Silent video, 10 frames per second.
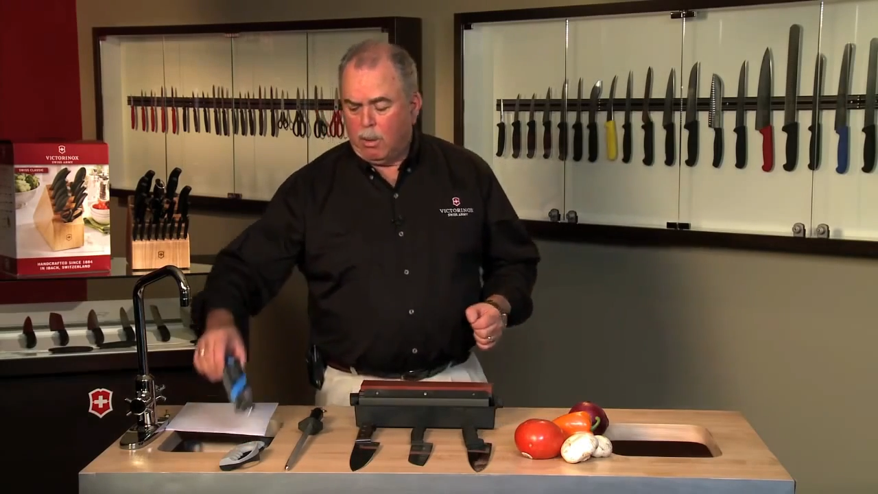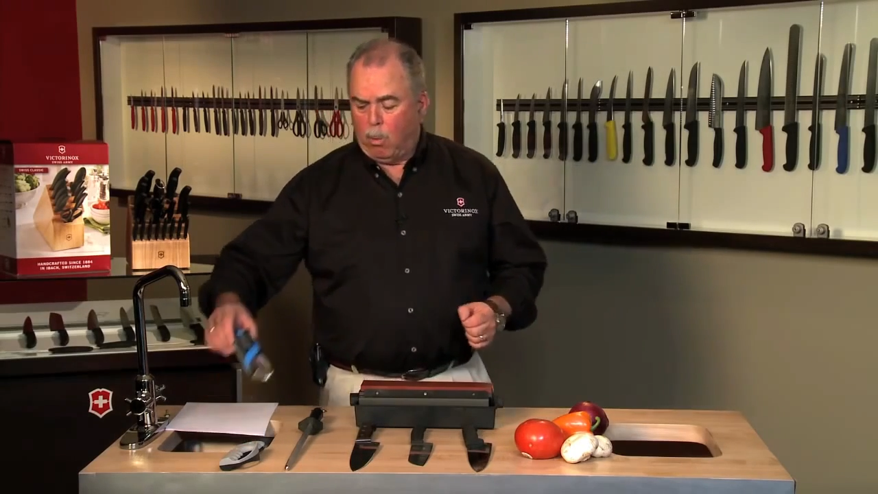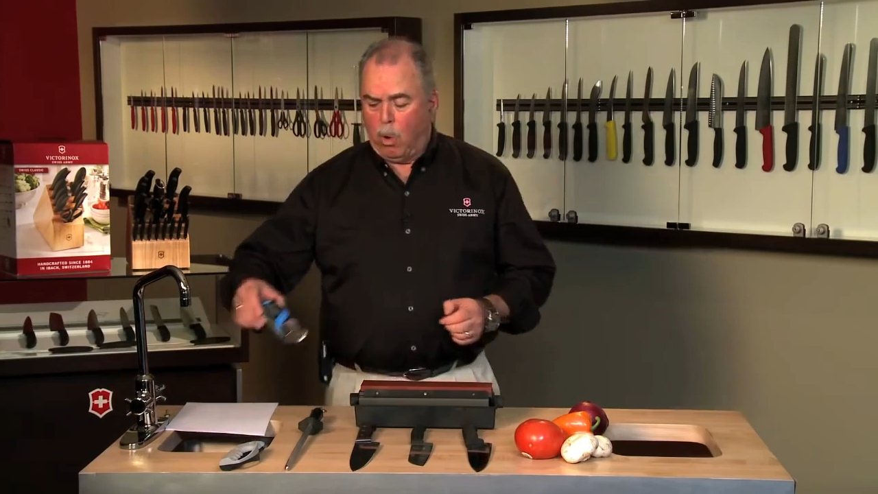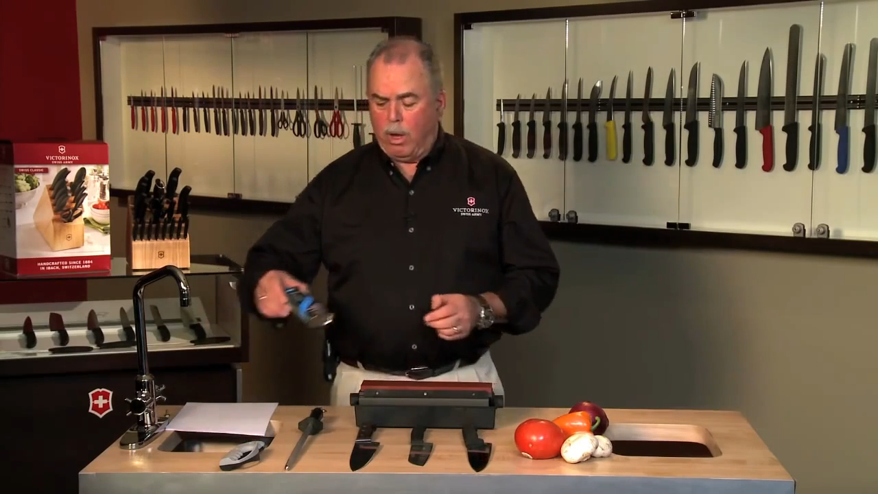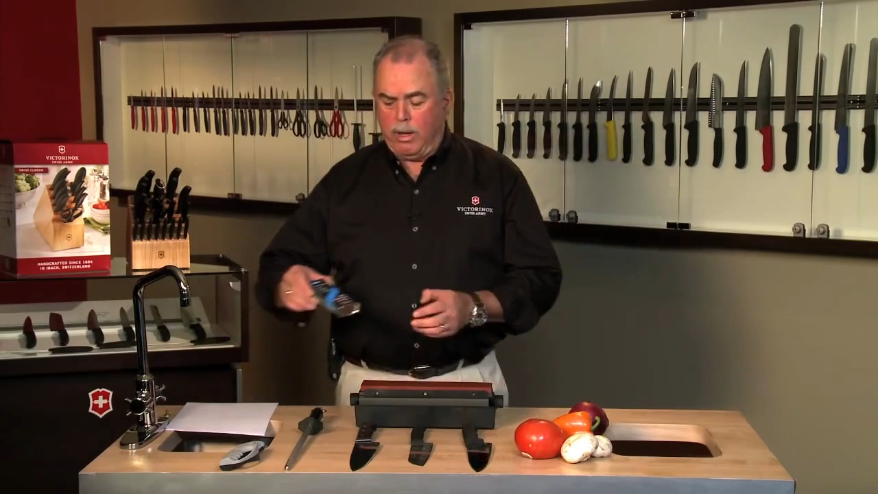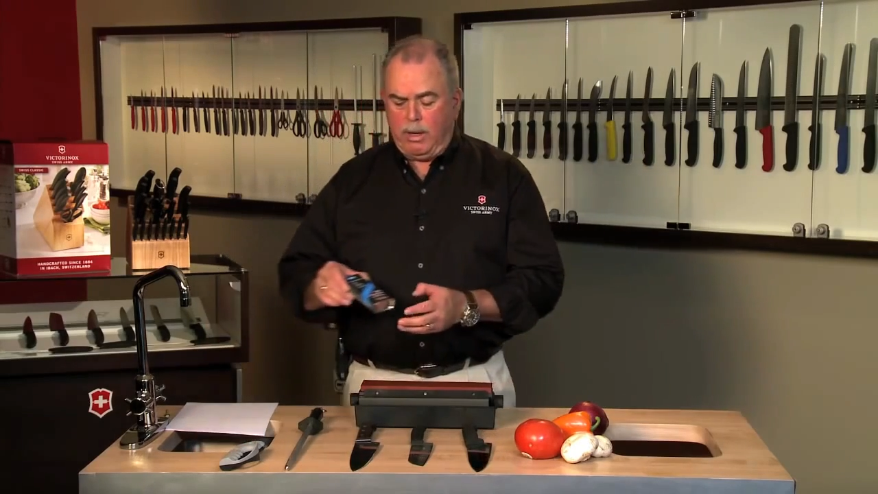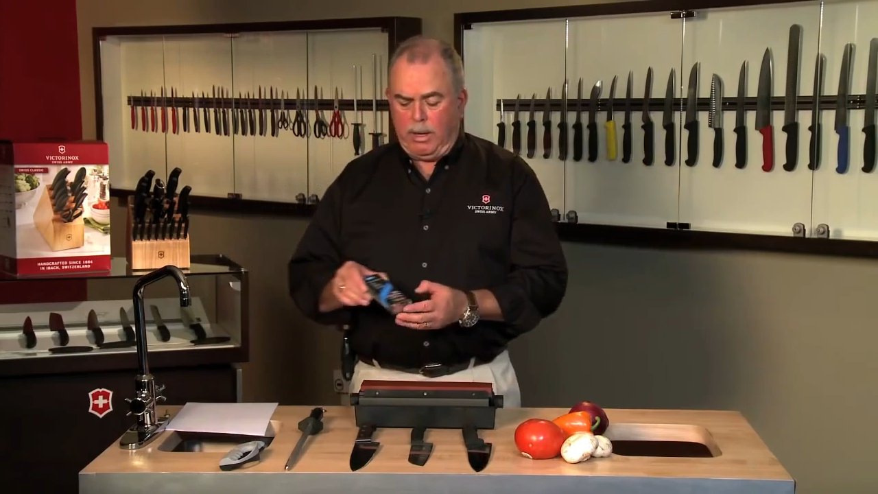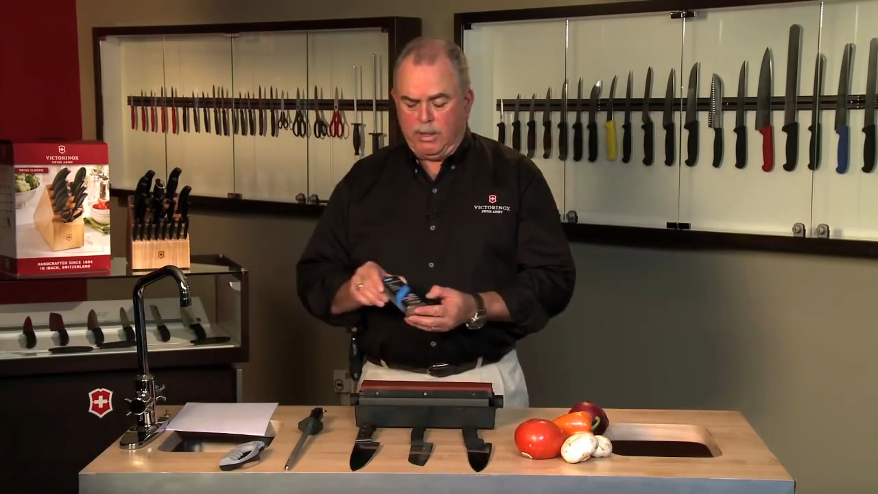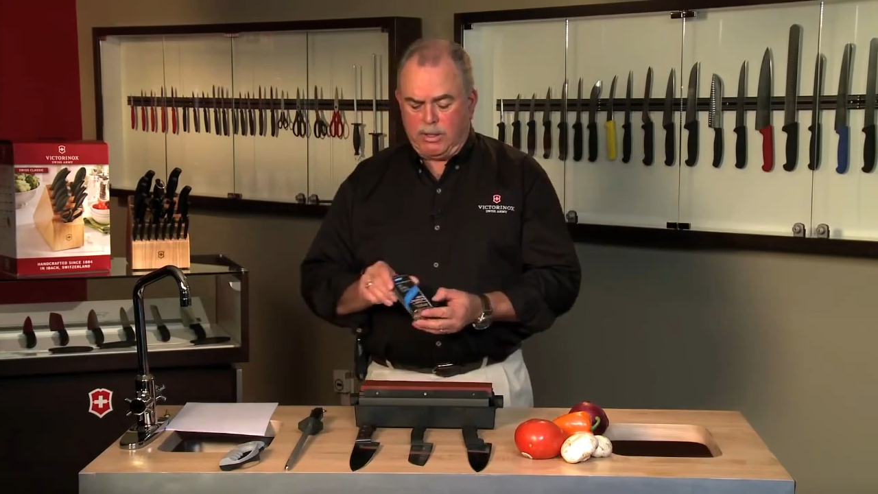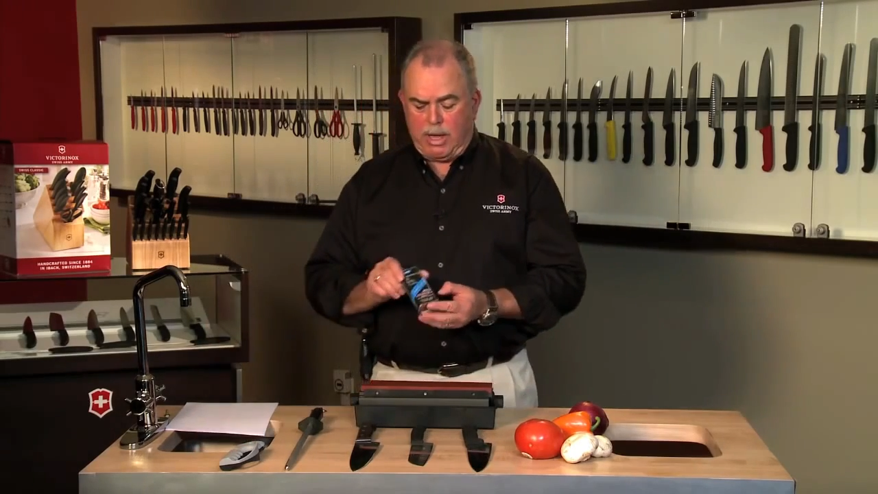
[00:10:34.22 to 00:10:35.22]
One
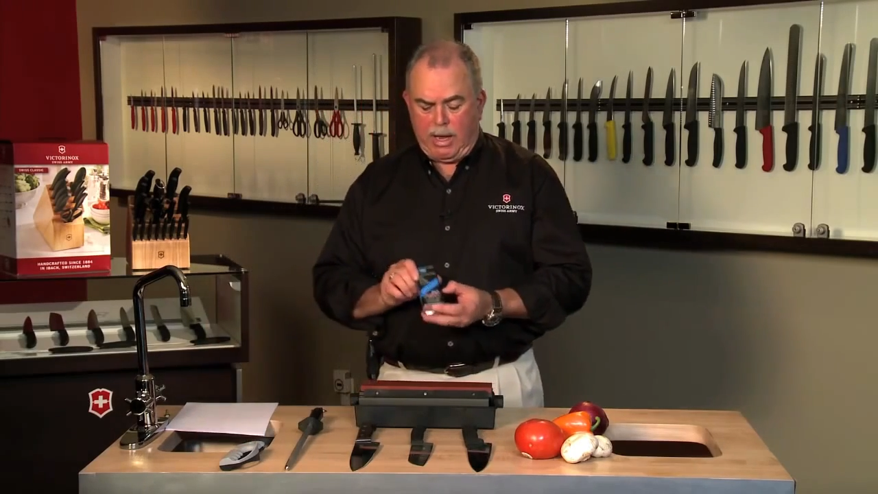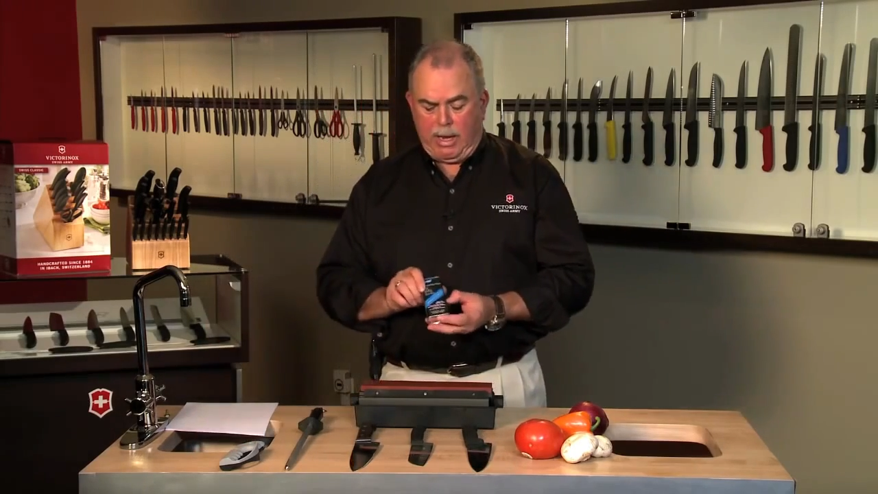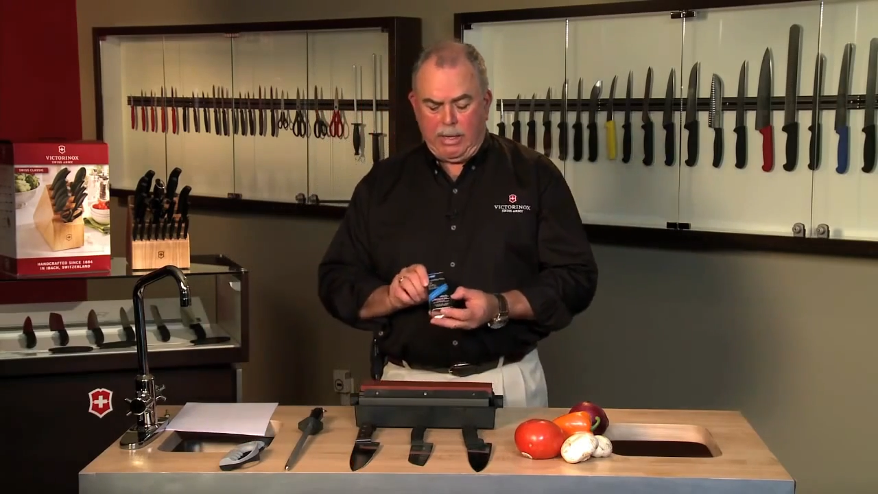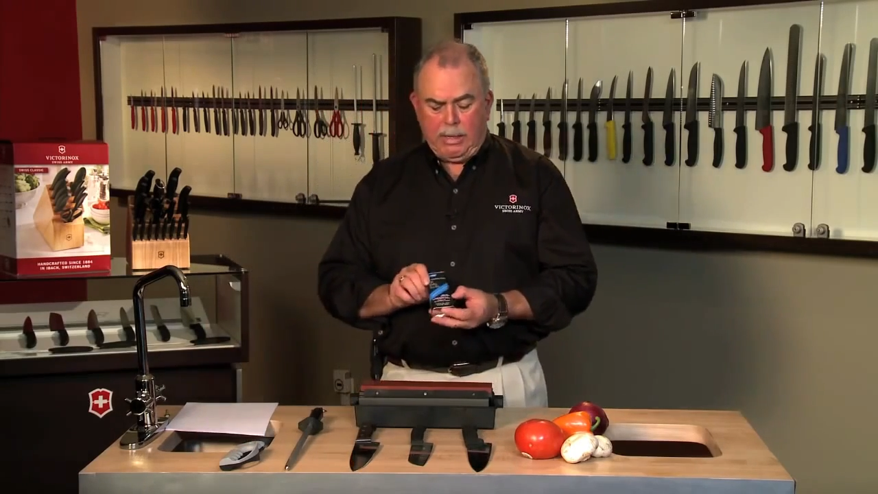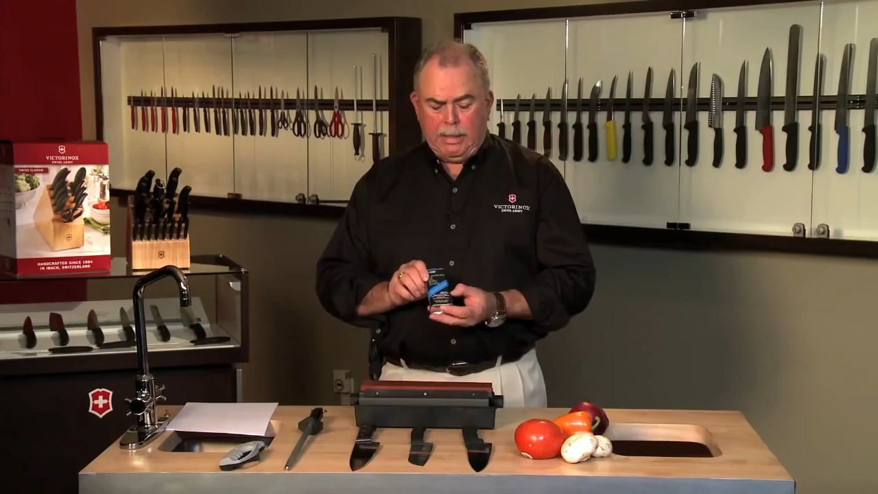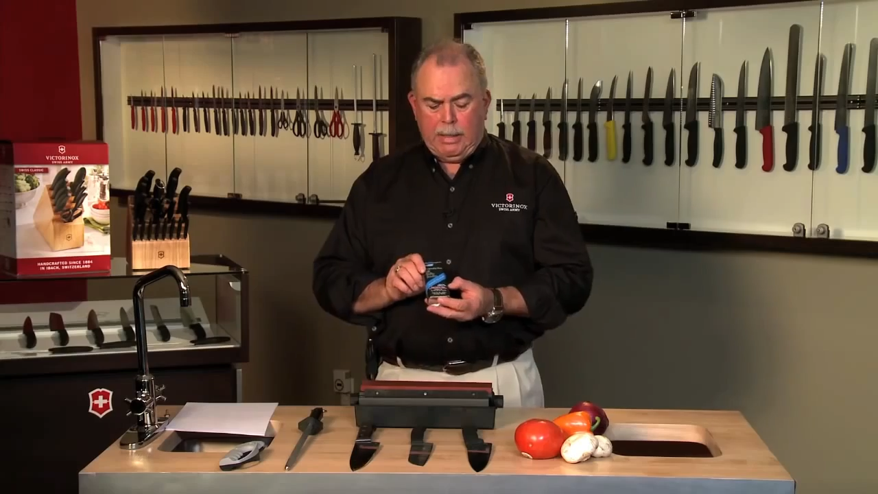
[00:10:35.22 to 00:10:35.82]
is an